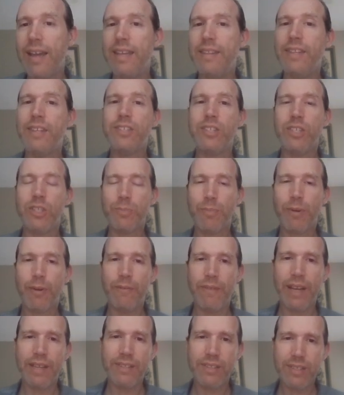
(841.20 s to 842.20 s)
and this has
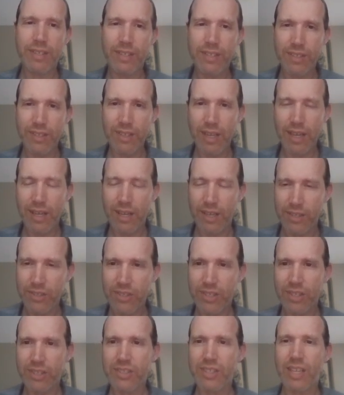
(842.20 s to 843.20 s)
prevented uh,
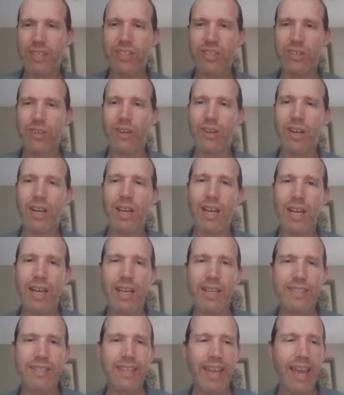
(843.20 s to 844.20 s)
successor uh,
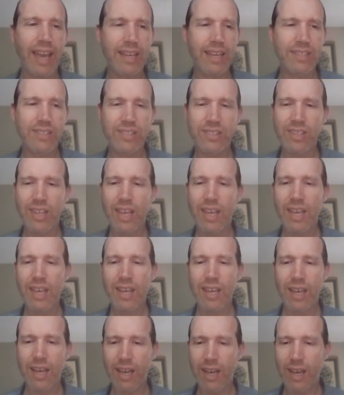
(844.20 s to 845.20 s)
attacks.
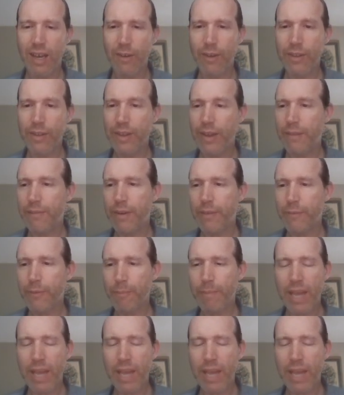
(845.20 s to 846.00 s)
Um, ever from